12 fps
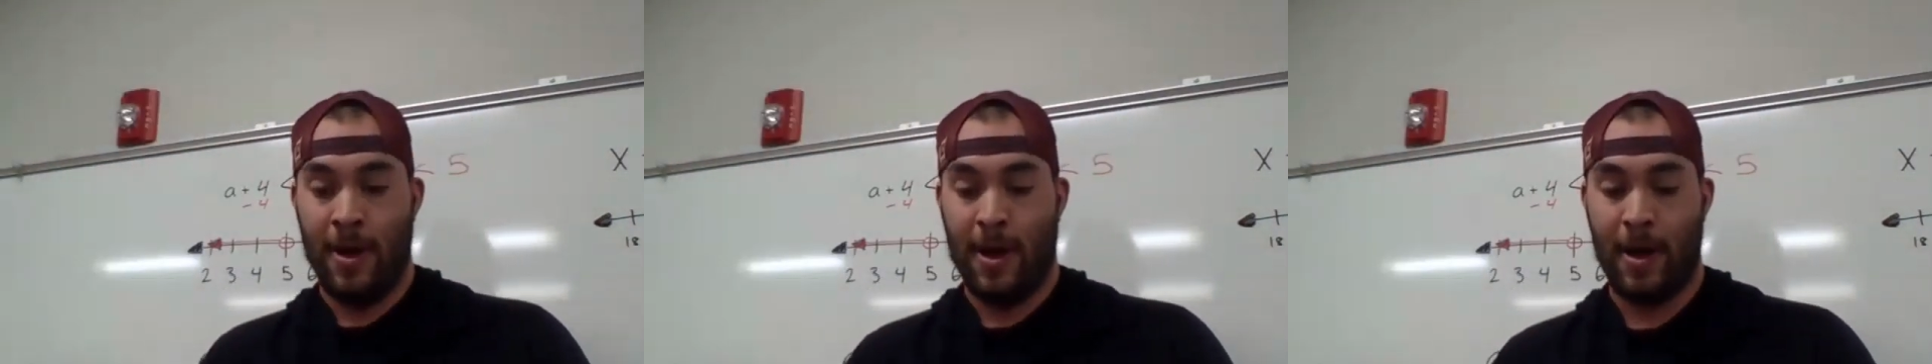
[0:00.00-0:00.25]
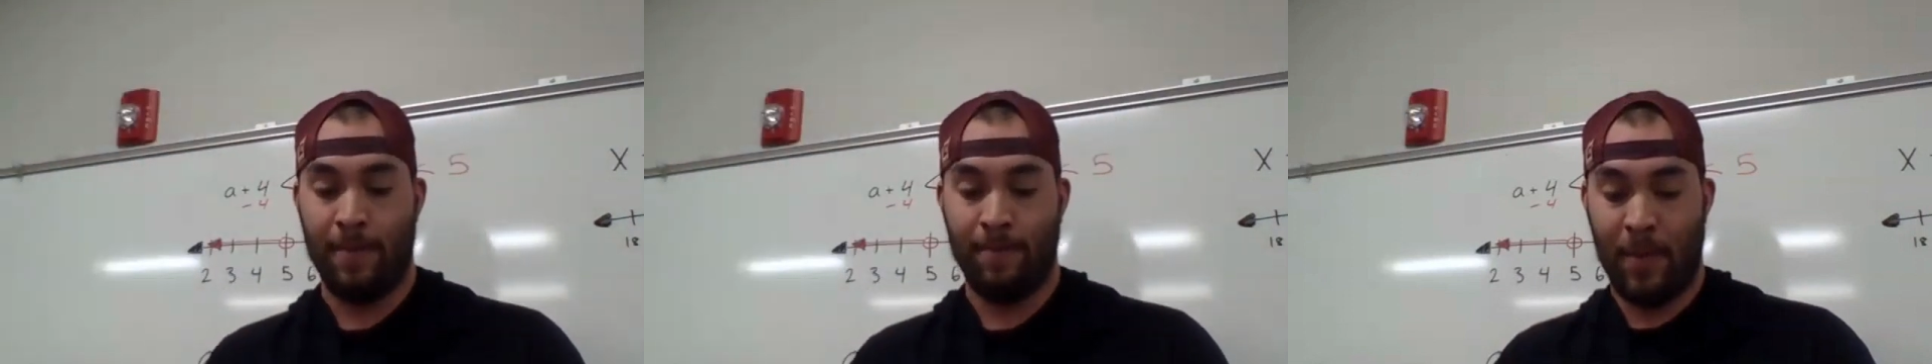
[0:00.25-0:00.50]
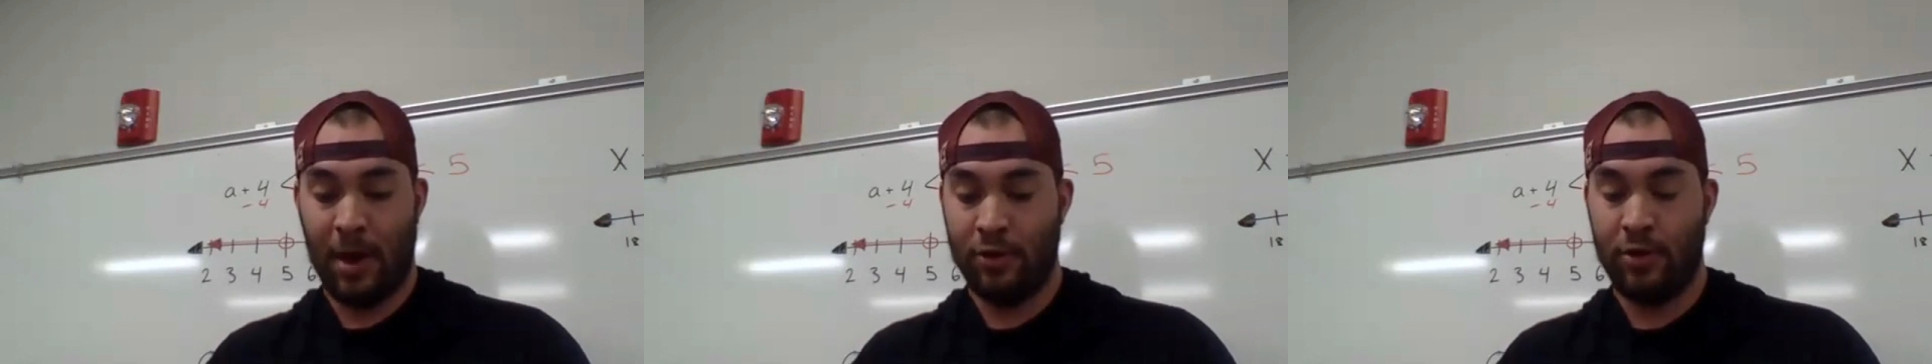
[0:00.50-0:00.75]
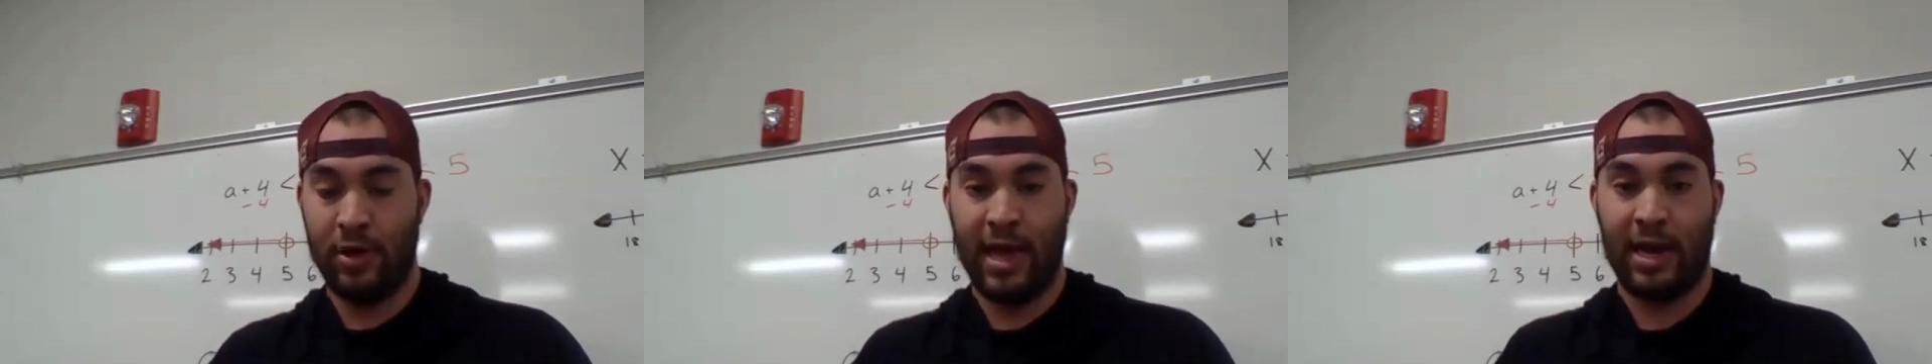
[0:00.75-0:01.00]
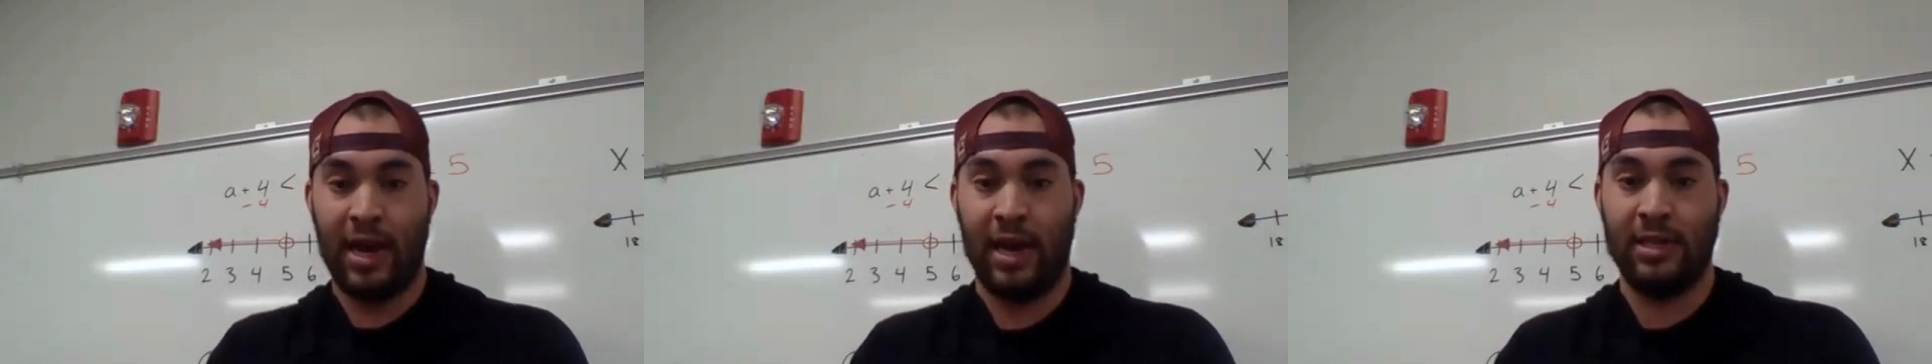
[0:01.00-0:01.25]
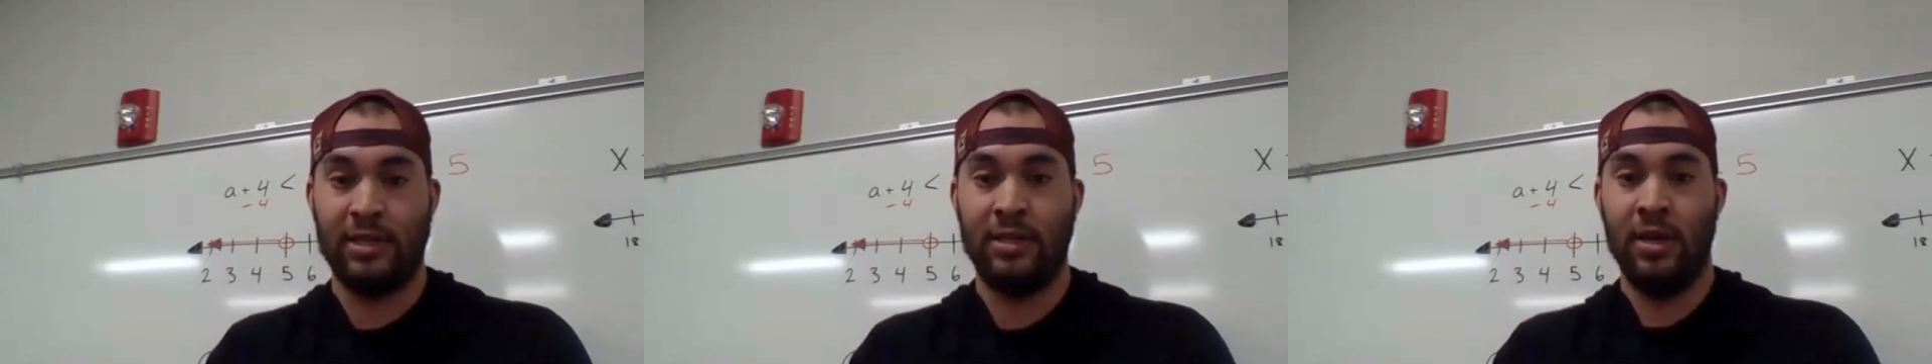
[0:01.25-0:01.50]
Other than that,
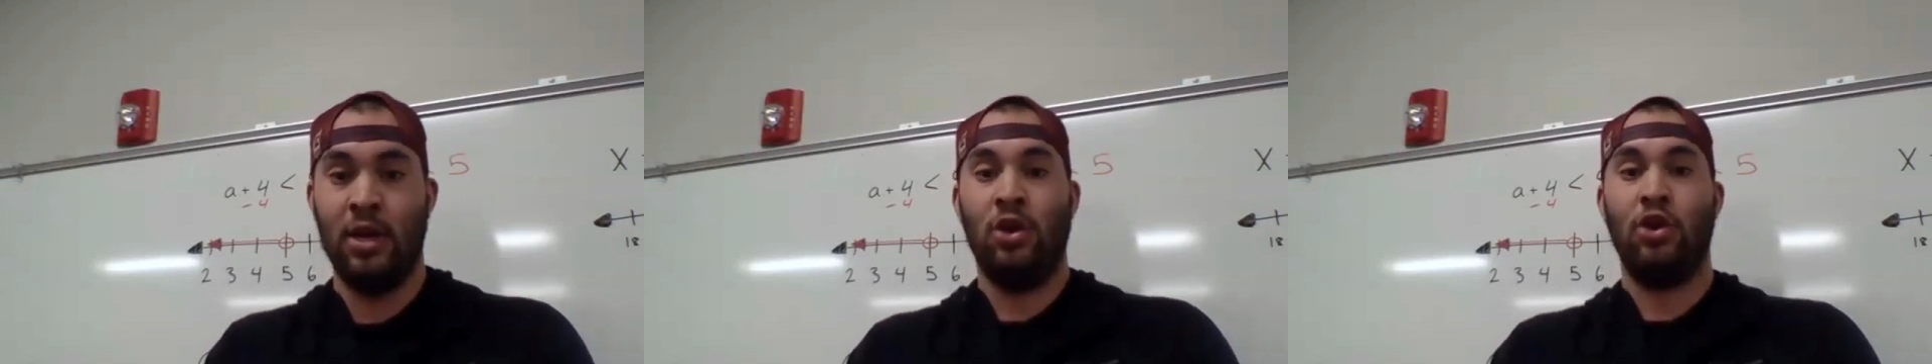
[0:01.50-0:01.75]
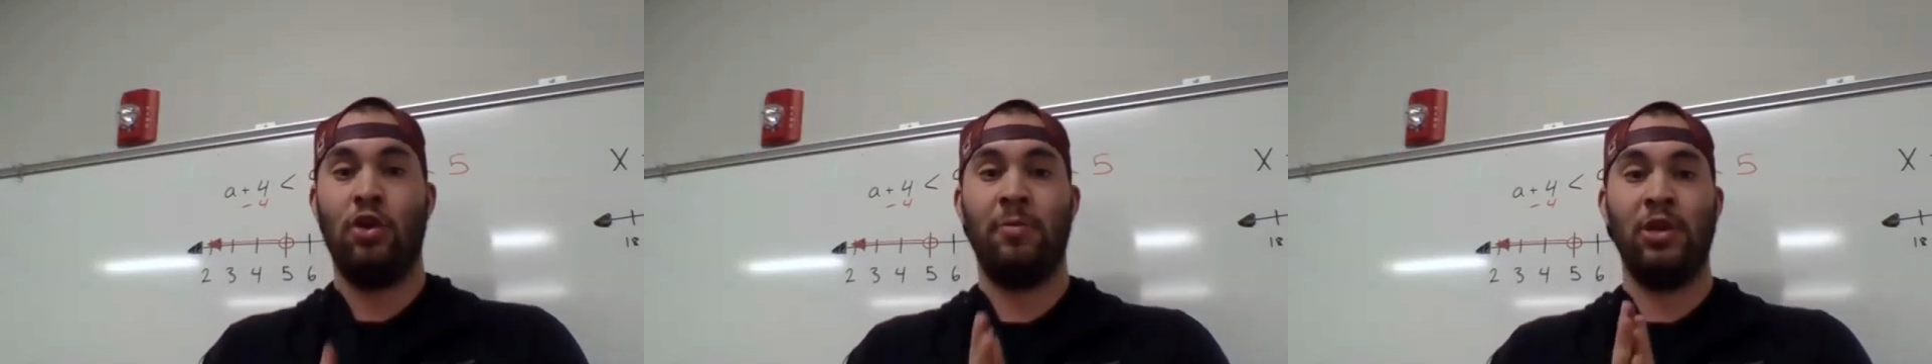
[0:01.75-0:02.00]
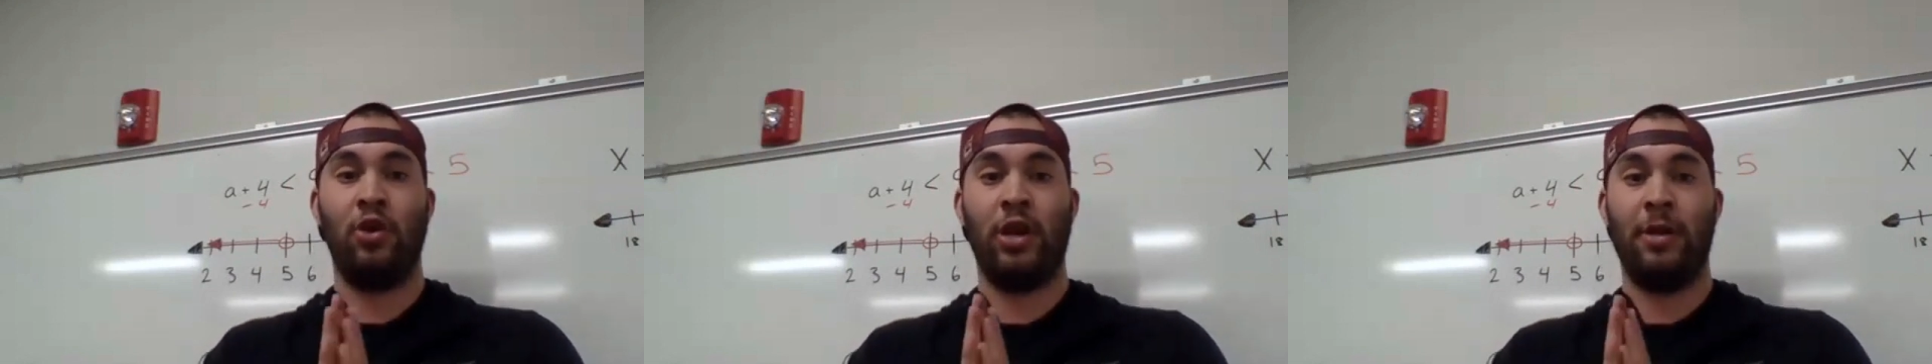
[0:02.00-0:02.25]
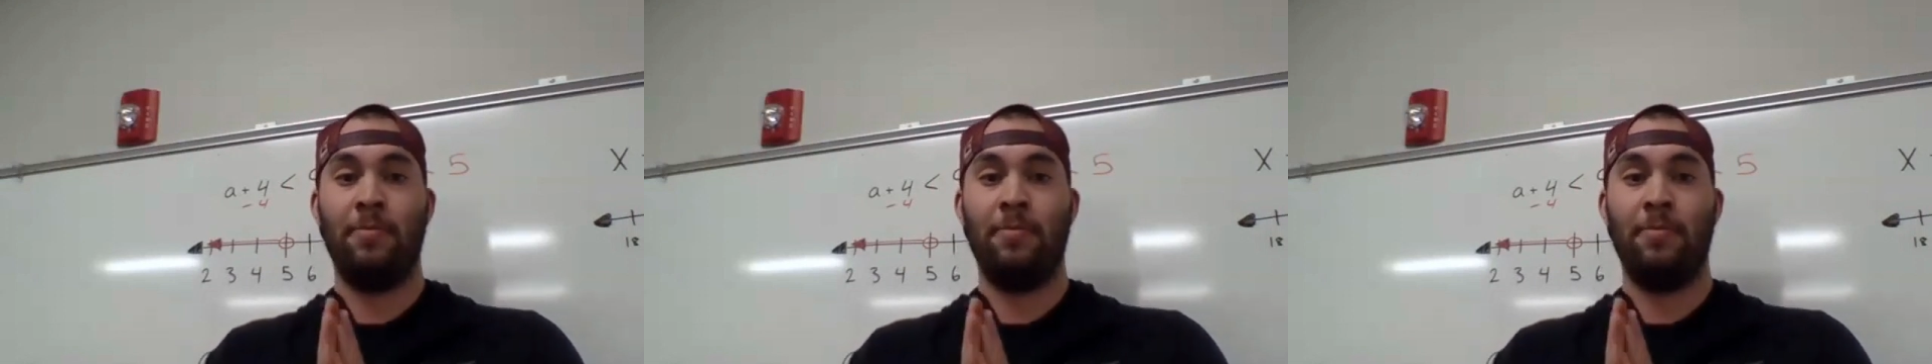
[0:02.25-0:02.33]
guys, you have been doing